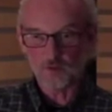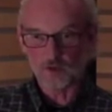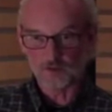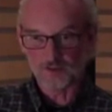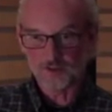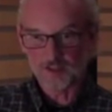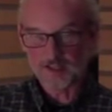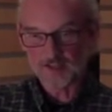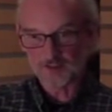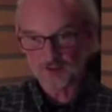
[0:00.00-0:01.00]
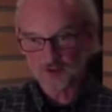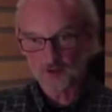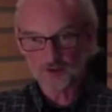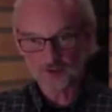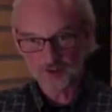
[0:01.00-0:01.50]
are listening as a
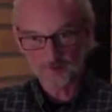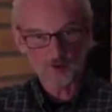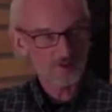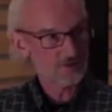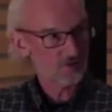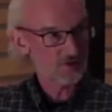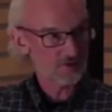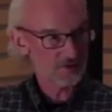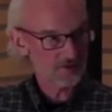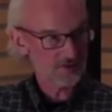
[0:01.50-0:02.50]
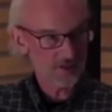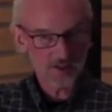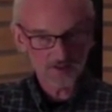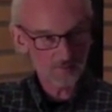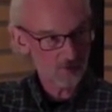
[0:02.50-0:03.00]
social experience versus listening
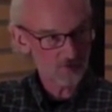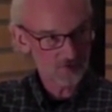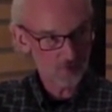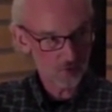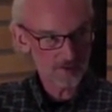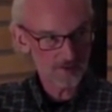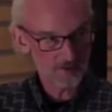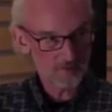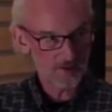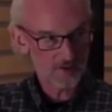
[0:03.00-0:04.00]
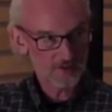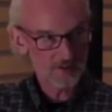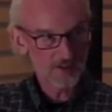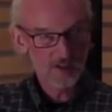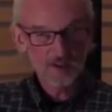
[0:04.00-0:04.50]
as a personal working
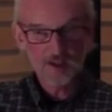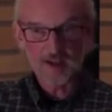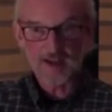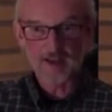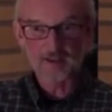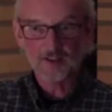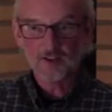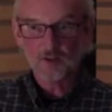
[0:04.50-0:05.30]
experience. And